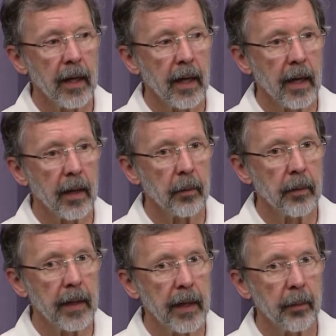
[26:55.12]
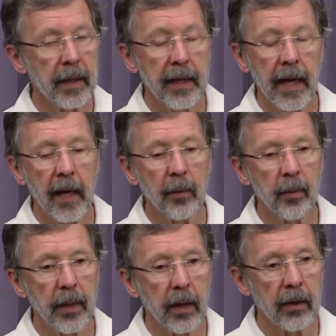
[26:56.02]
um, it became
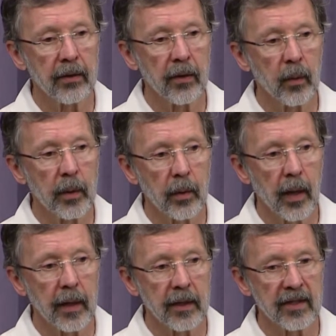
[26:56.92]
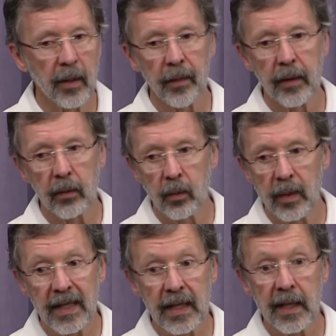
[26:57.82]
apparent that we were onto something
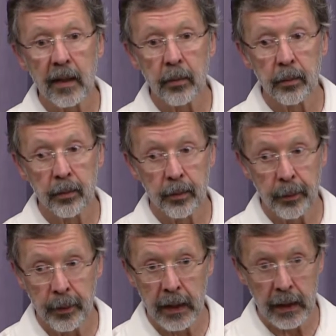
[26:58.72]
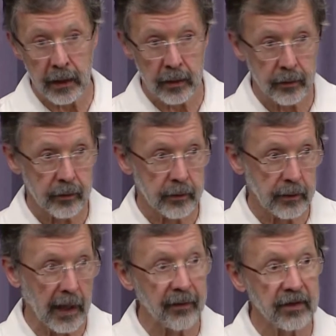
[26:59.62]
really big.
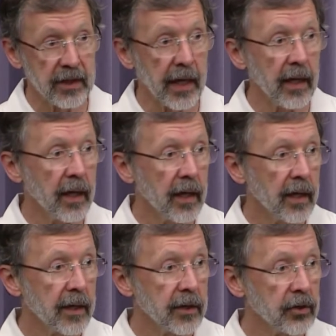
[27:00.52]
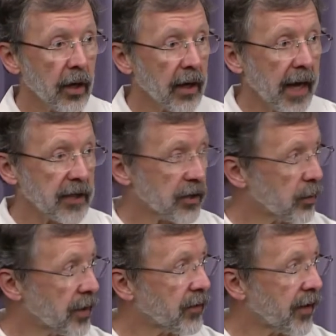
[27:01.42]
And I have to say, John Lasseter
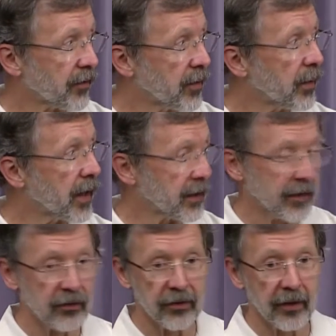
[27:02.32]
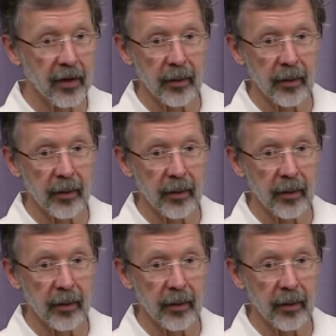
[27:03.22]
believed right from the minute that this is going to